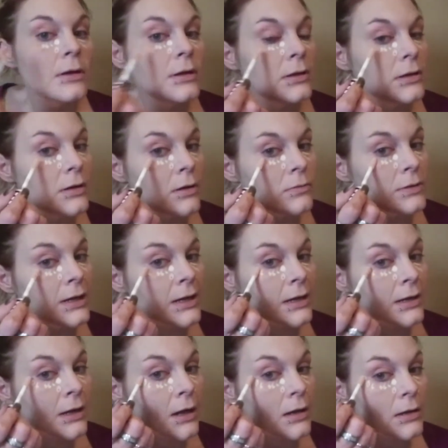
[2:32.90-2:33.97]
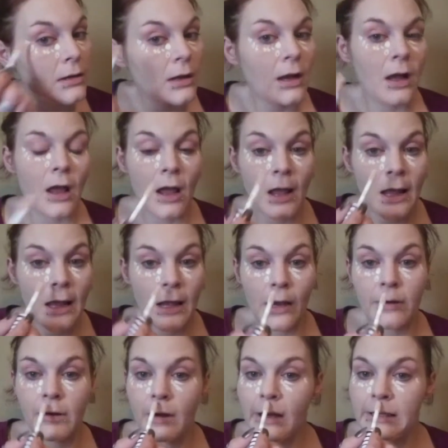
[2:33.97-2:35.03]
You don't need a
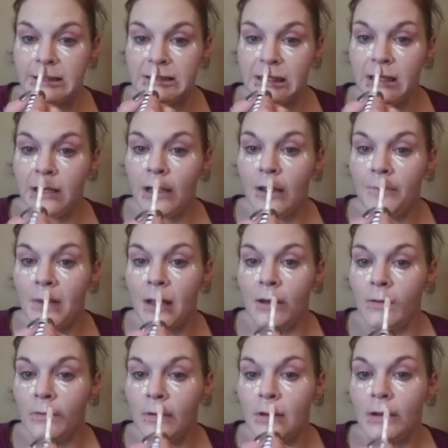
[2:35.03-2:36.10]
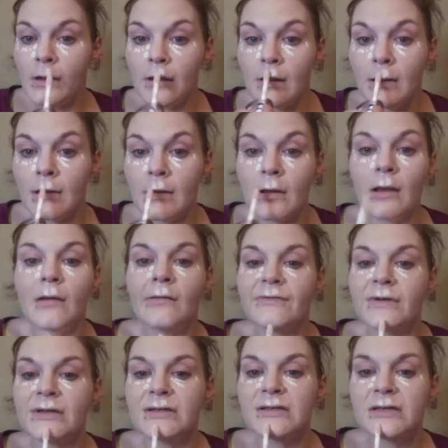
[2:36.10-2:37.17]
crazy amount of
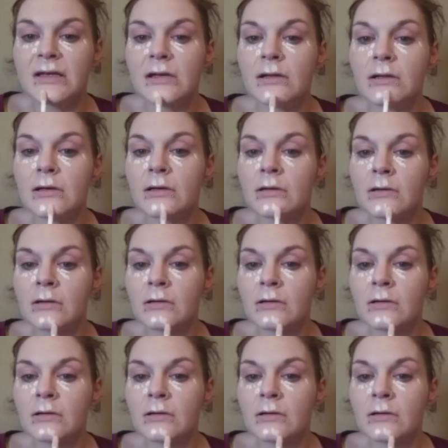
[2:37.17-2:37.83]
concealer.